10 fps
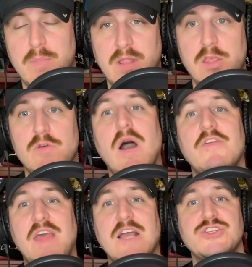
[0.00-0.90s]
You'll have
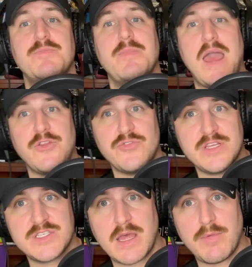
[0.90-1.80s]
to actually manually
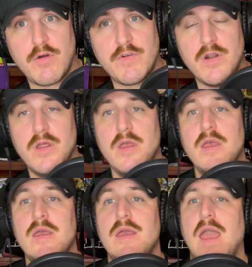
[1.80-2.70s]
step over
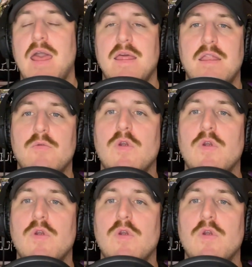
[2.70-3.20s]
and hit it.